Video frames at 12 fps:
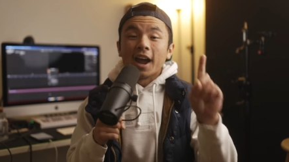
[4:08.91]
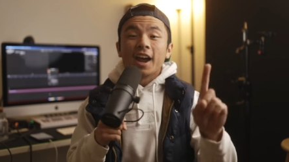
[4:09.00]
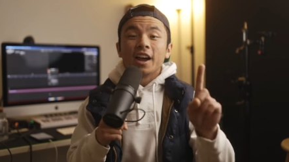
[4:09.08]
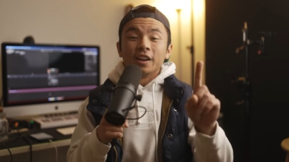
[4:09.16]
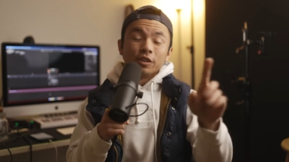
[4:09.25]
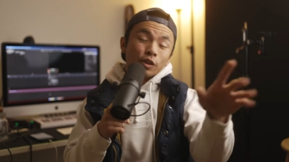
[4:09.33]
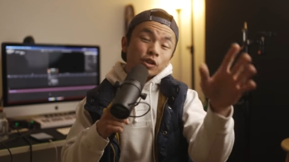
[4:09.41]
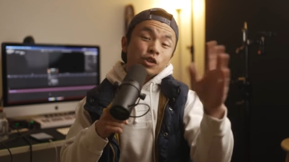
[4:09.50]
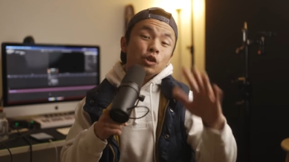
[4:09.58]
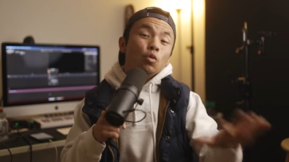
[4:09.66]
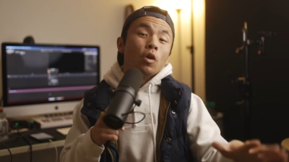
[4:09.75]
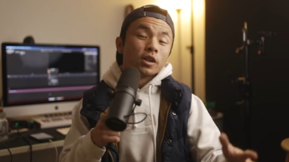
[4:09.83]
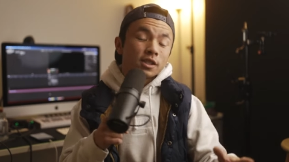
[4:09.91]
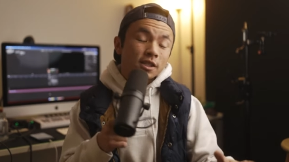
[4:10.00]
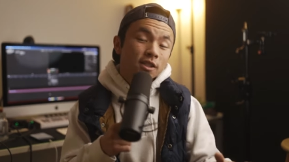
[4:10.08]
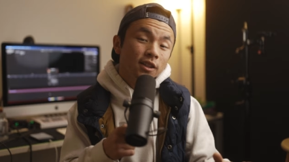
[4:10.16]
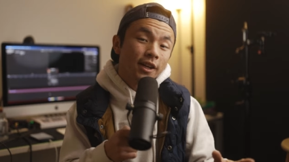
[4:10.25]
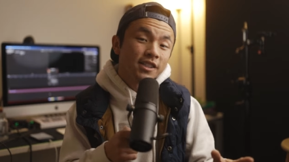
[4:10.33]
And there's
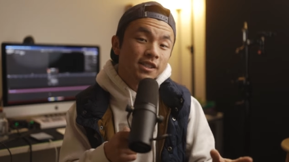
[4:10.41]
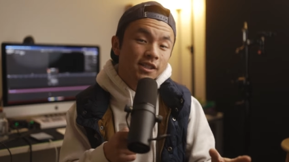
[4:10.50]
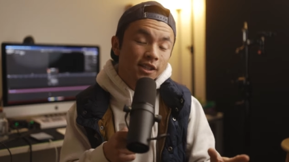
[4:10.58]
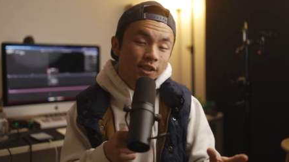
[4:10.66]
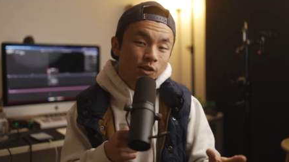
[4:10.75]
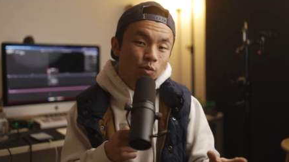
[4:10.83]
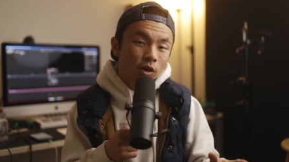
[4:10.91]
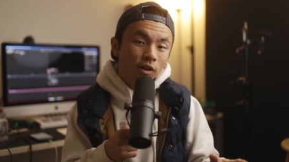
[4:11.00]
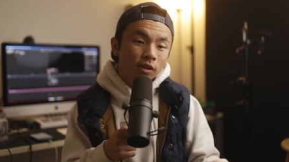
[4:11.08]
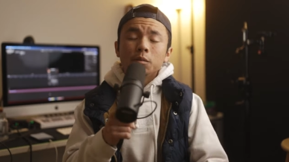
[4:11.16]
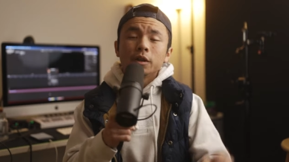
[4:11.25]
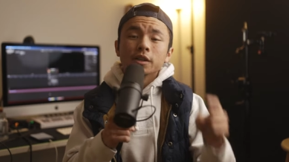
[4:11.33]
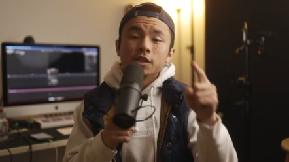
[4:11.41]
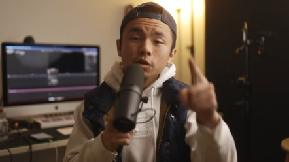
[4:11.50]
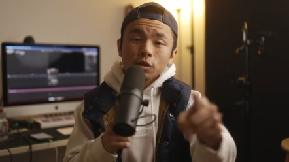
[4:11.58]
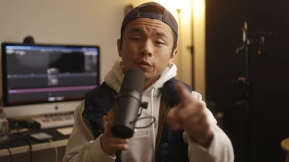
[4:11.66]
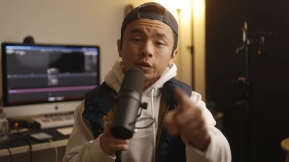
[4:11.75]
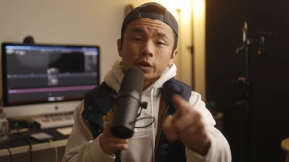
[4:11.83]
nuances to licensing as well, because
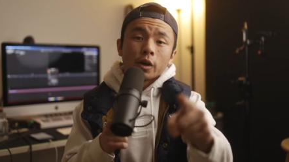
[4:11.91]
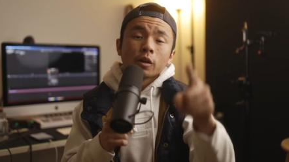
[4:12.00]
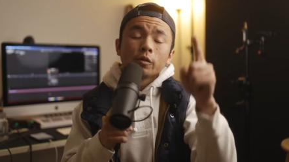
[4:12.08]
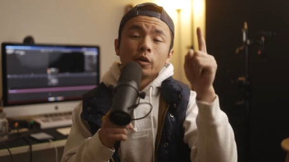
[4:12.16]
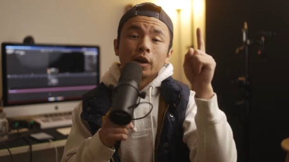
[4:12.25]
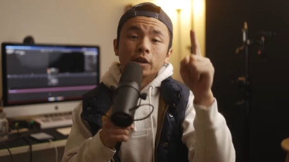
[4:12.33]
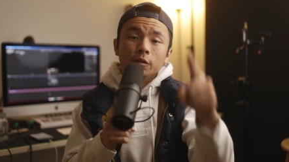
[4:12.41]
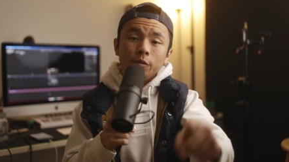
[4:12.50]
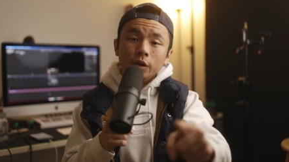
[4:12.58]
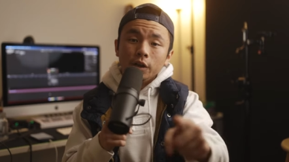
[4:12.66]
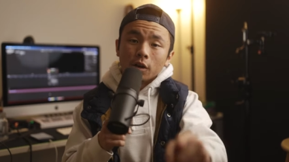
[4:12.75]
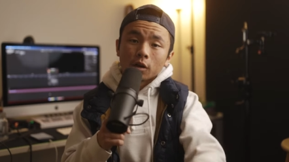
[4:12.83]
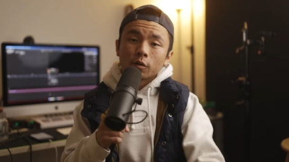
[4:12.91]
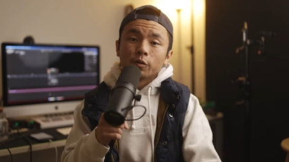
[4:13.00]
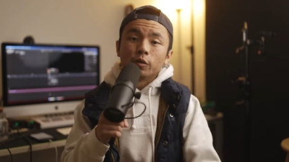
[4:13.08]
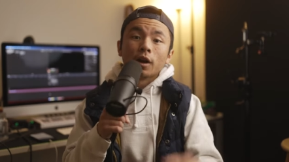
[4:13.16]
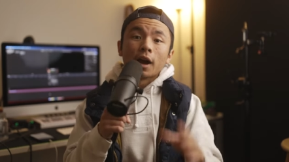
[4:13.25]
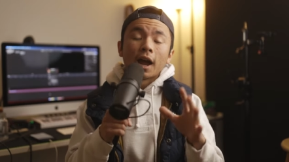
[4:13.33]
you, the photographer, and the
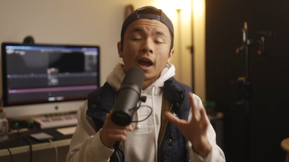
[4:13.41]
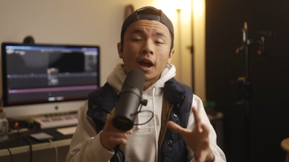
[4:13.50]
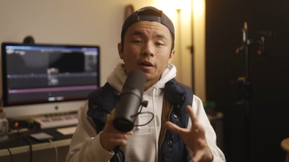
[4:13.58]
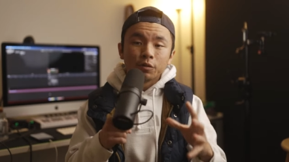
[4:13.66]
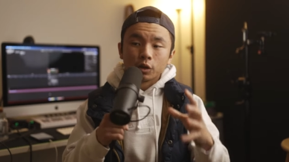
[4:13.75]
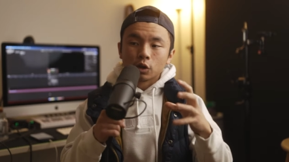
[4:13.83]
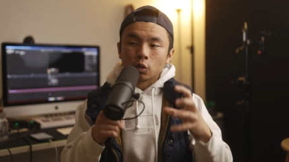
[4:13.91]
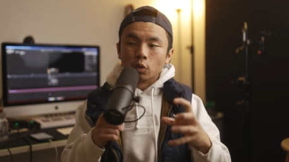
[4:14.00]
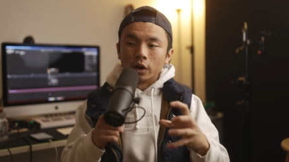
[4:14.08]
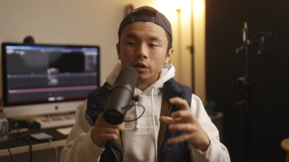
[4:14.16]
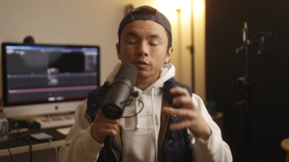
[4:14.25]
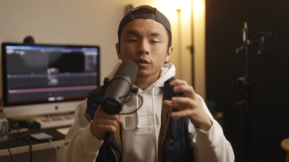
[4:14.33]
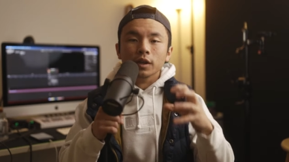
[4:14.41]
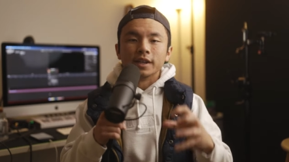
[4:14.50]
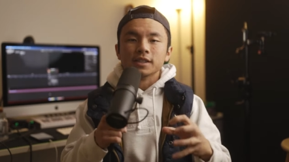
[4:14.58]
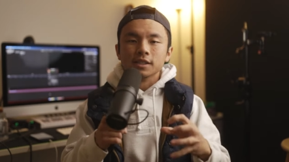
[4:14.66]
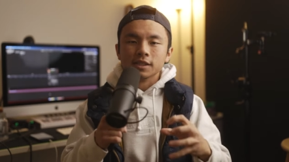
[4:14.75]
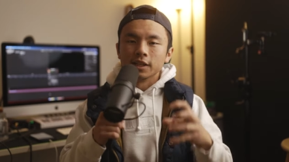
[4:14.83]
videographer have the creative
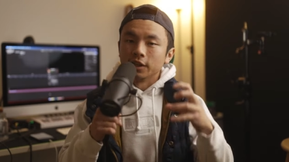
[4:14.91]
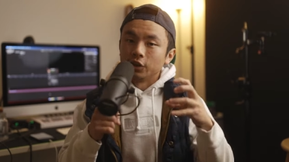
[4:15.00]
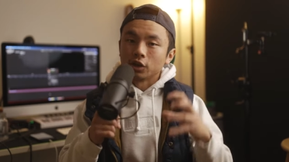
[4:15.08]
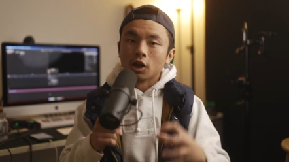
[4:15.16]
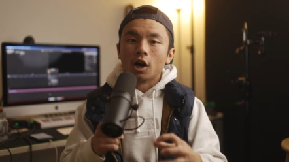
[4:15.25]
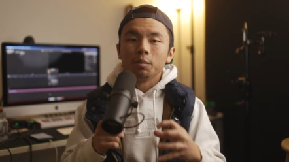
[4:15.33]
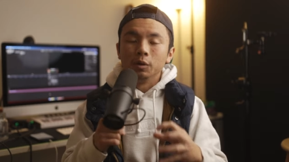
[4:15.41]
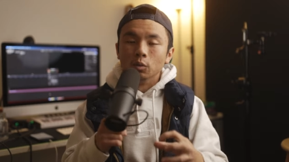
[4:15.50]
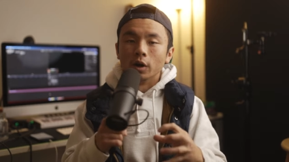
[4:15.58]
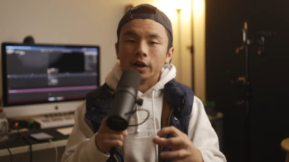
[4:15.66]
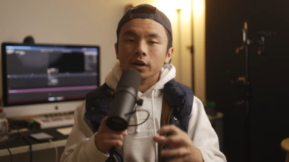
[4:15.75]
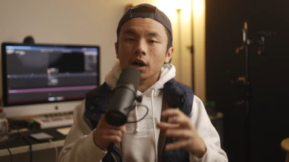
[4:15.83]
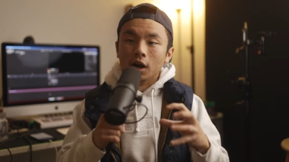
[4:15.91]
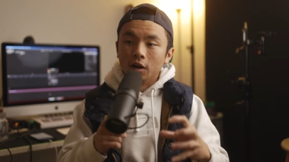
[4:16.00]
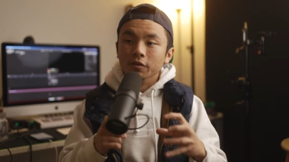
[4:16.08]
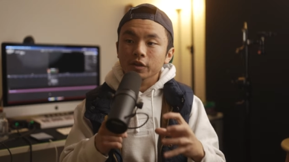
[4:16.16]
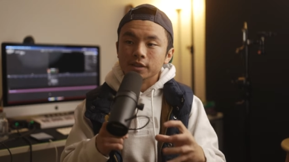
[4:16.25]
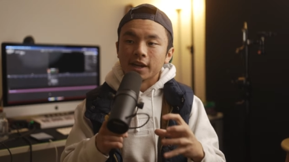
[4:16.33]
licensing and the copyright
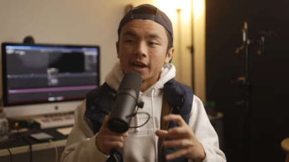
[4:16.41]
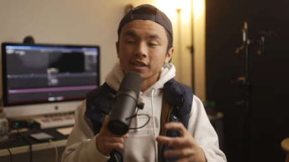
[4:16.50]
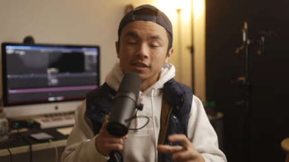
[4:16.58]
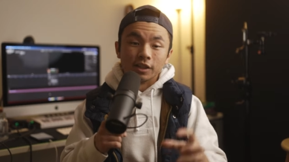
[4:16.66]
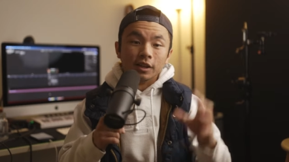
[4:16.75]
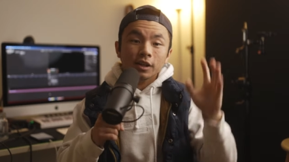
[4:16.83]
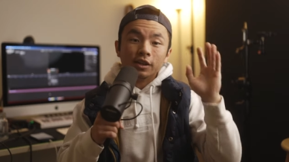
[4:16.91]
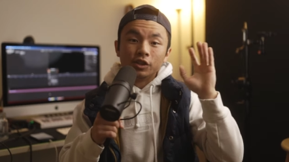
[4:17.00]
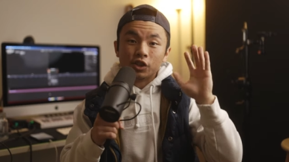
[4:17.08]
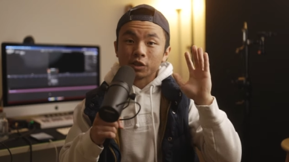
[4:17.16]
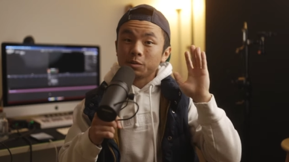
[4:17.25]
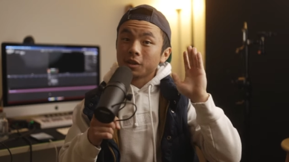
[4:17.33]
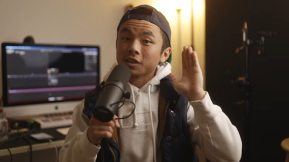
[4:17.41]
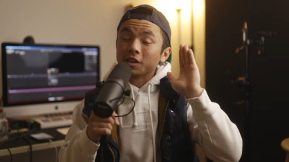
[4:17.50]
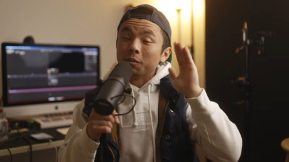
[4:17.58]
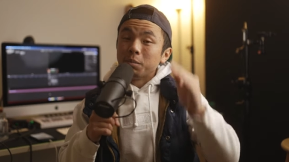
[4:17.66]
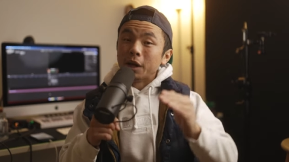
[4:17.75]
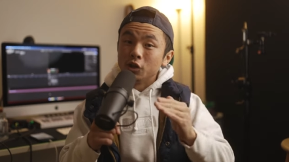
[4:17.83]
of this asset. Just because
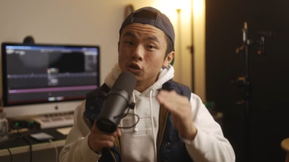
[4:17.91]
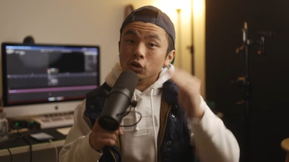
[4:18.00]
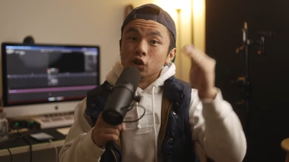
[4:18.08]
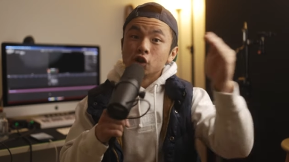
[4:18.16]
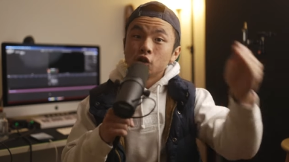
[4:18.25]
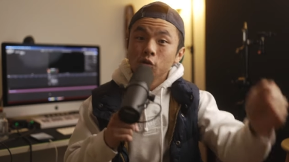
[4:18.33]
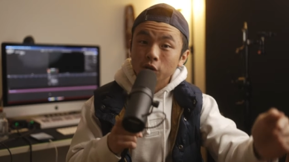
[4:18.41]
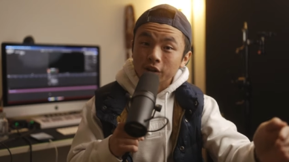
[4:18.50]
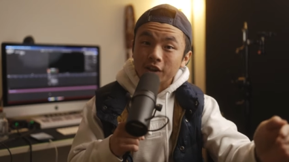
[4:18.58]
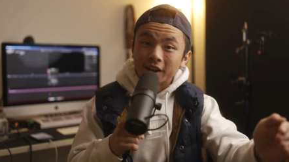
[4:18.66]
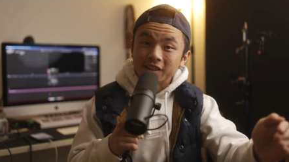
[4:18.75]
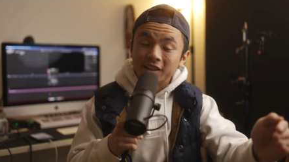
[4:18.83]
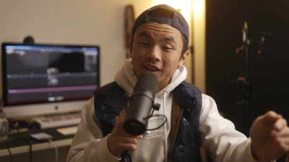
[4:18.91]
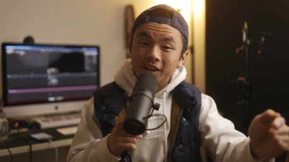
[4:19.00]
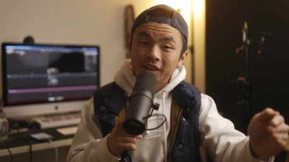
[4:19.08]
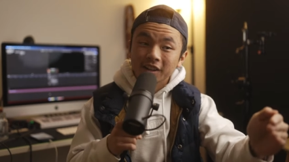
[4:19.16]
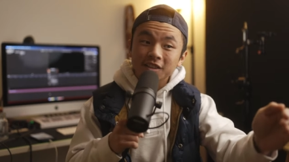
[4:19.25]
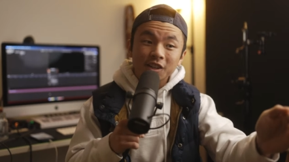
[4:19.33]
they paid you to shoot it that
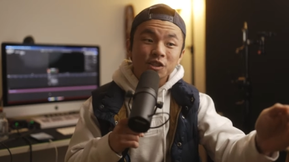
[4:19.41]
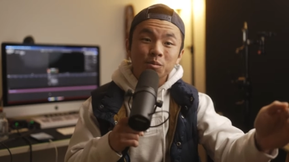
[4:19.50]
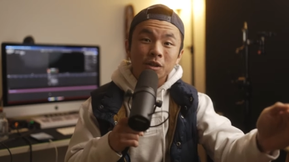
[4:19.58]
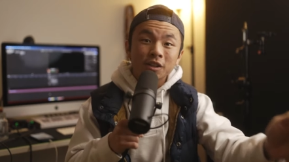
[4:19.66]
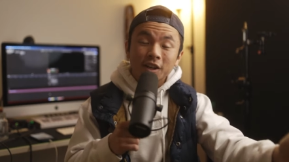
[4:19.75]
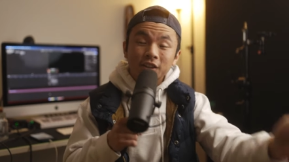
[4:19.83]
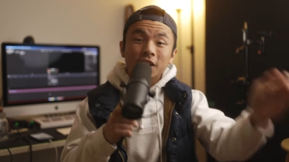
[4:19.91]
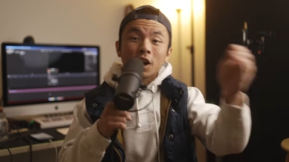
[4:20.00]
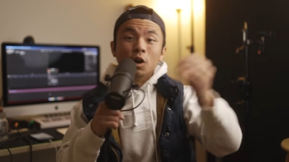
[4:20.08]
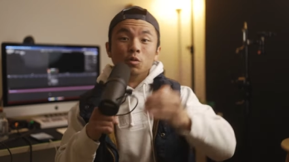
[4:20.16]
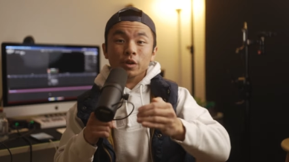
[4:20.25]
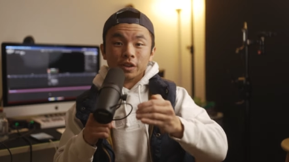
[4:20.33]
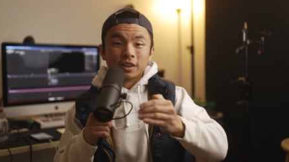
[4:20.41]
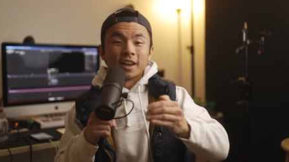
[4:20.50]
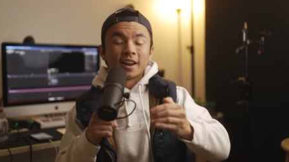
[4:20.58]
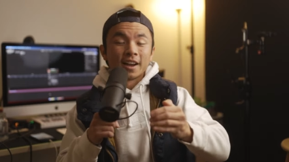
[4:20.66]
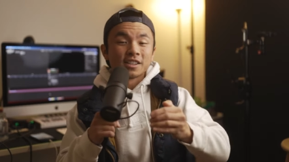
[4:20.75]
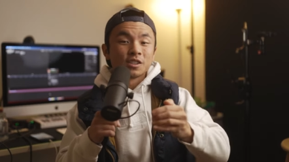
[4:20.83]
day doesn't mean that they own it.
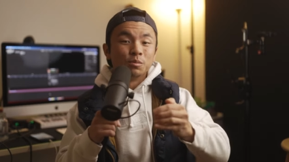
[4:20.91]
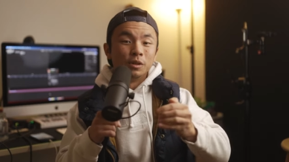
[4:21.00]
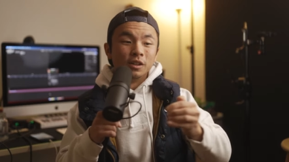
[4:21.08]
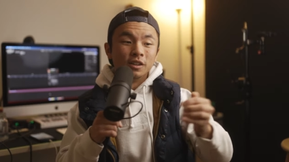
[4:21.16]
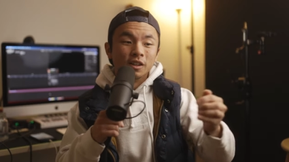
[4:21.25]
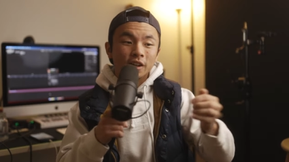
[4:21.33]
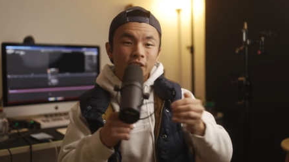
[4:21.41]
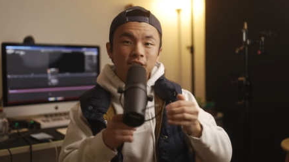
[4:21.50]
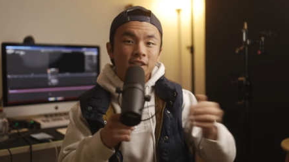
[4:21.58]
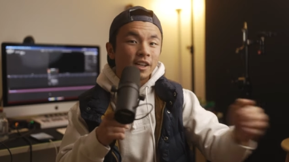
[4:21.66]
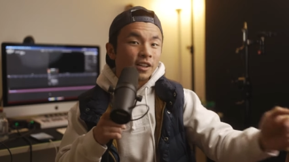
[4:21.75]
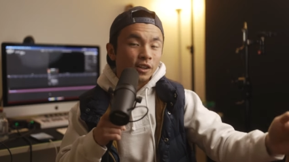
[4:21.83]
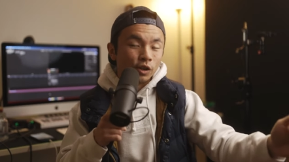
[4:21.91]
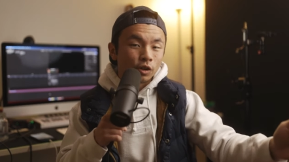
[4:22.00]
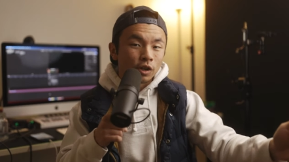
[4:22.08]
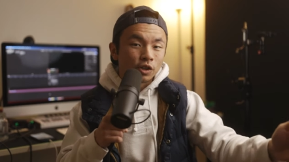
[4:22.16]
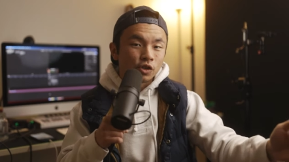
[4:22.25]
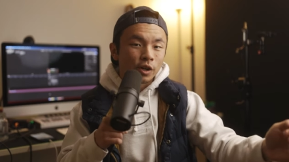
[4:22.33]
That has to be like stated in your
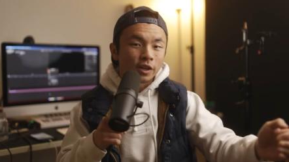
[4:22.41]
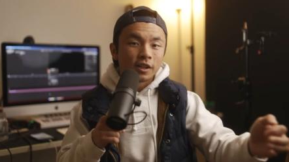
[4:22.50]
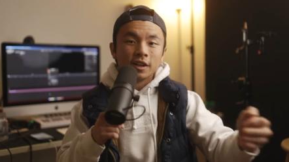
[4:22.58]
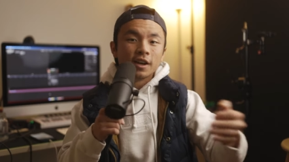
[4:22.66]
contract,